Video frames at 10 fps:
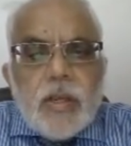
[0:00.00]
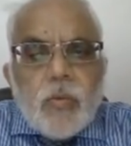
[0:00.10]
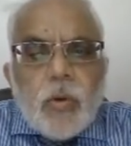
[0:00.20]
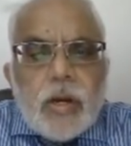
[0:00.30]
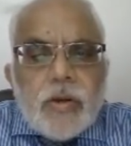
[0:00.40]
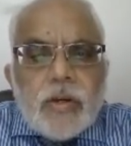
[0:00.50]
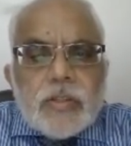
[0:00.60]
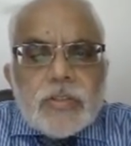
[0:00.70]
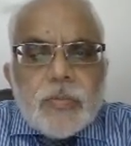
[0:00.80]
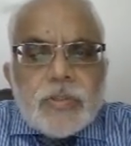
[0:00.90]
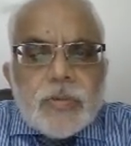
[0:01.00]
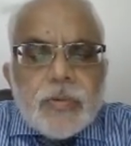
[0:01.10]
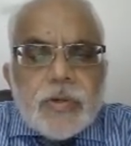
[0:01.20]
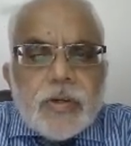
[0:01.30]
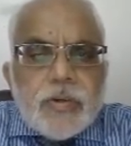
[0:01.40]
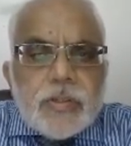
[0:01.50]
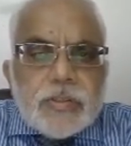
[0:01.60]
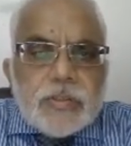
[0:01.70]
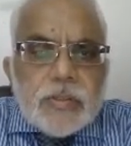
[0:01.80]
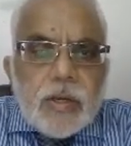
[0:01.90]
177
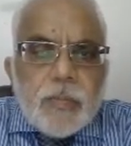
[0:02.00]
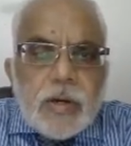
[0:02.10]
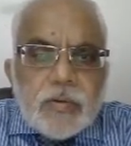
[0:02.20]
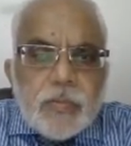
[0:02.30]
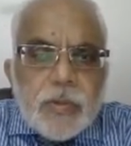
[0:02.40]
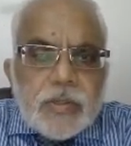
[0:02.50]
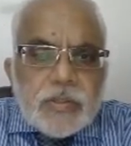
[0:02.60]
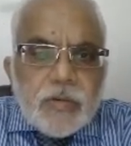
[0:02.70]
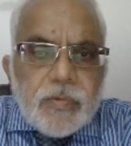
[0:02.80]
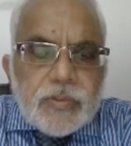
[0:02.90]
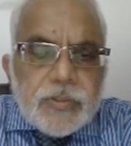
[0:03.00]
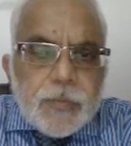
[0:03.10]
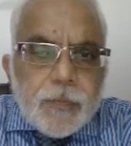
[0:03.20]
countries are part of the Paris Convention,